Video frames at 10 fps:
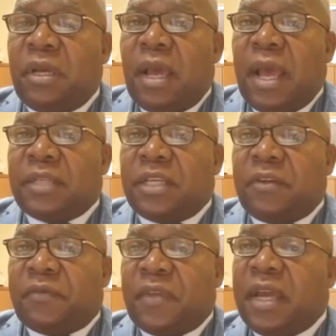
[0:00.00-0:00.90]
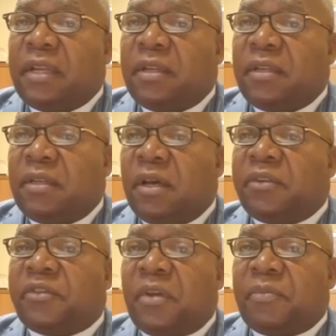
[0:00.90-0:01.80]
as if they had done
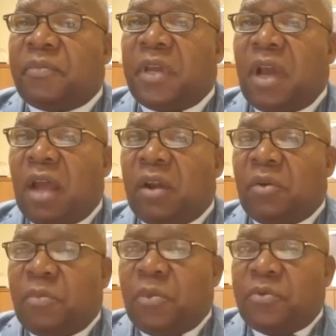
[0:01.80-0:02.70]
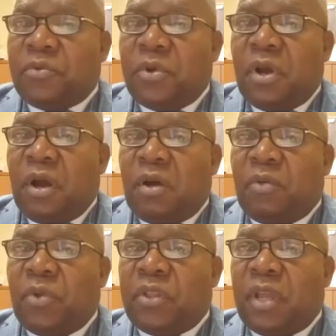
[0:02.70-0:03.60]
something honorable
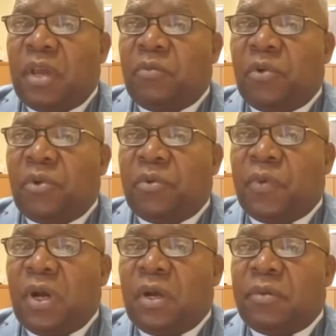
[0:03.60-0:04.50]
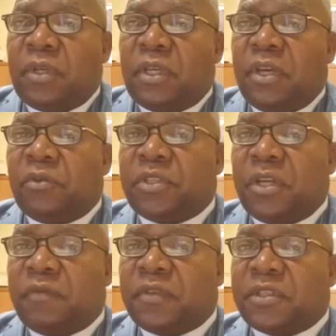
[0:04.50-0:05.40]
when they were guilty
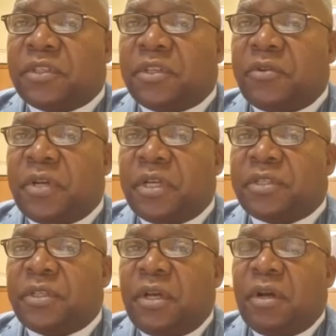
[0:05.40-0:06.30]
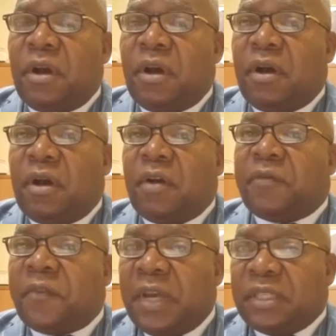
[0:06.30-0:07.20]
of a serious
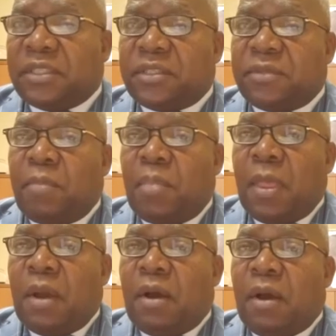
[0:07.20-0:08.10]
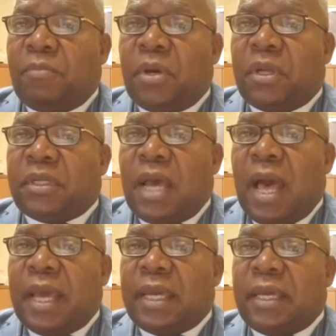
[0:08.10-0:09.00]
offense. But
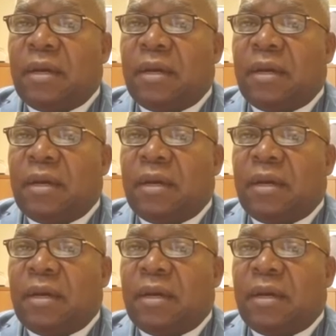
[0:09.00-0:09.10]
I